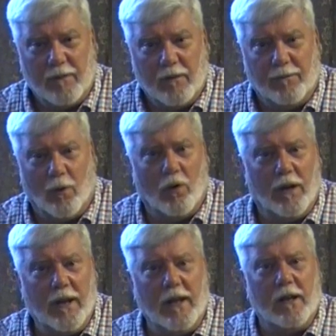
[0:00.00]
for
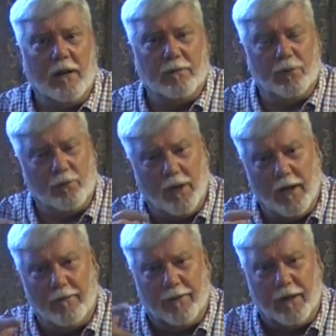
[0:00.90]
him to
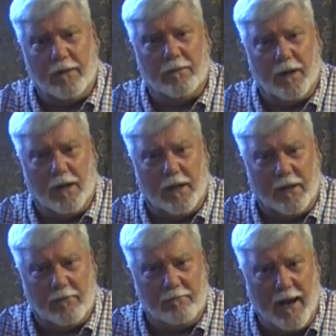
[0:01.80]
give them a
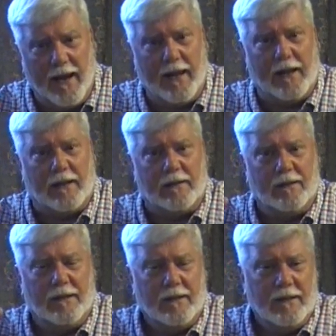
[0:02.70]

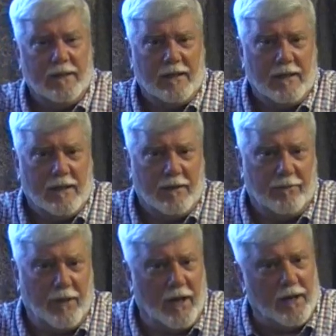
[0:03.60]
command
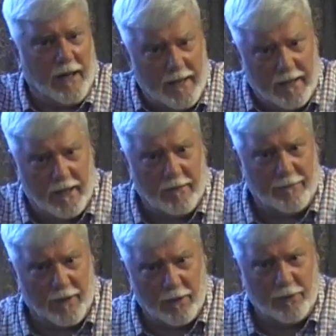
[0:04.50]
then he
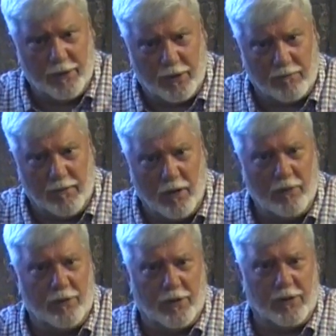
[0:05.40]
give those to
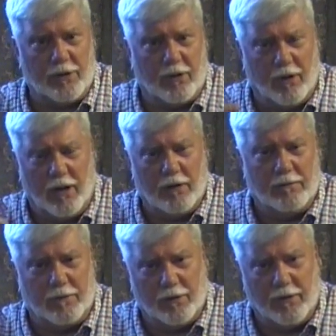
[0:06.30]
Moses to
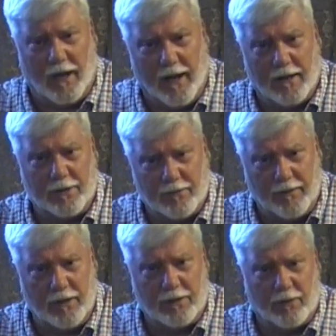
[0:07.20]
give to the house of
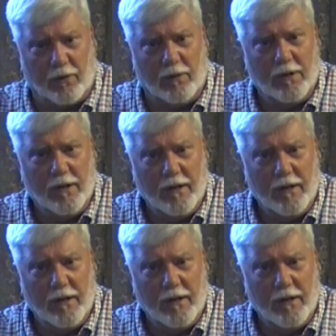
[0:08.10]
Israel.